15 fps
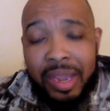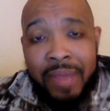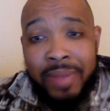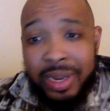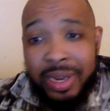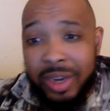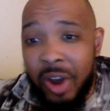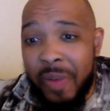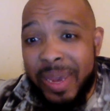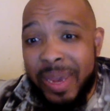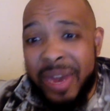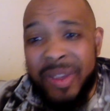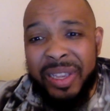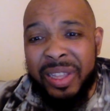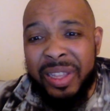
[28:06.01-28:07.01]
But Kobe
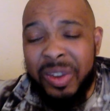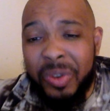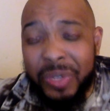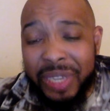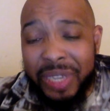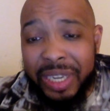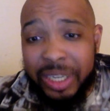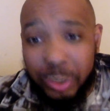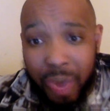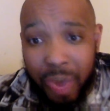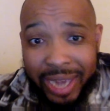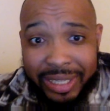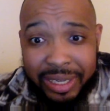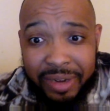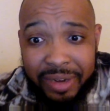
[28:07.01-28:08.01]
only losing
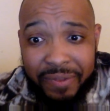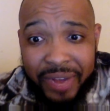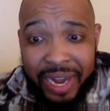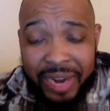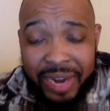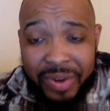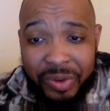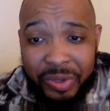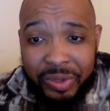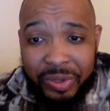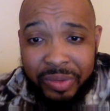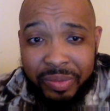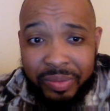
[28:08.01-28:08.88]
twice in the finals.